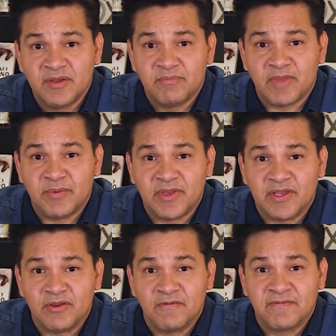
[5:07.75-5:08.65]
Maybe
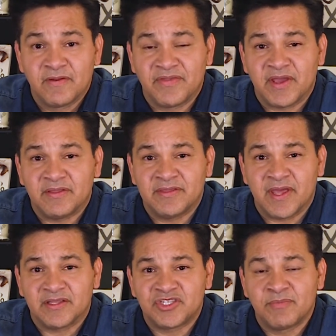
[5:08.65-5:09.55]
you feel
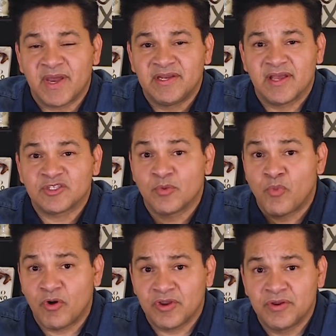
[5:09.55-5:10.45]
that she might not
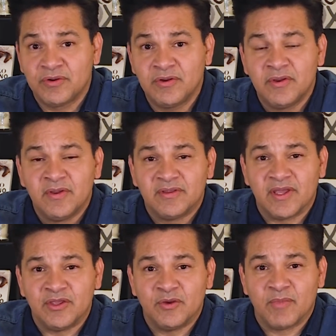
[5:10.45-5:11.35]
support you,
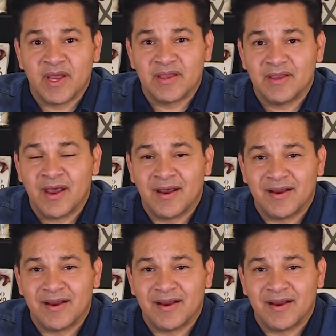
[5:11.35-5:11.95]
that you might